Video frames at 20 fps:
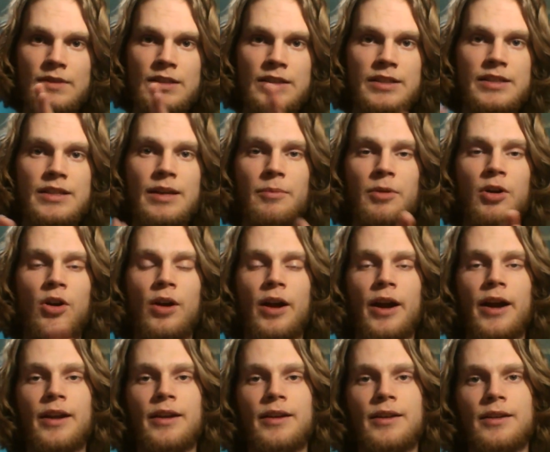
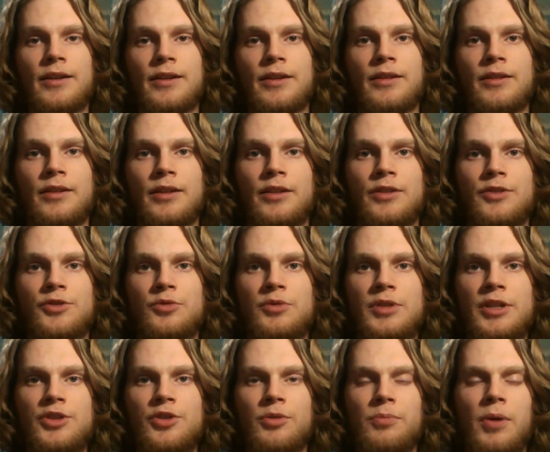democratic and
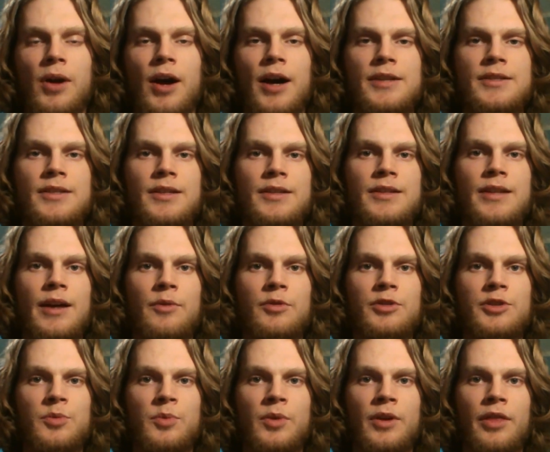judicial process that
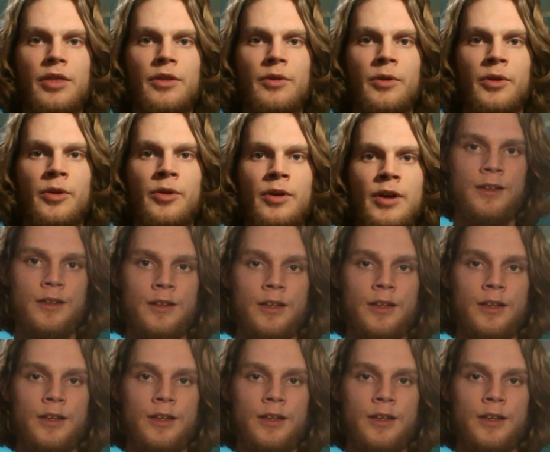was went through.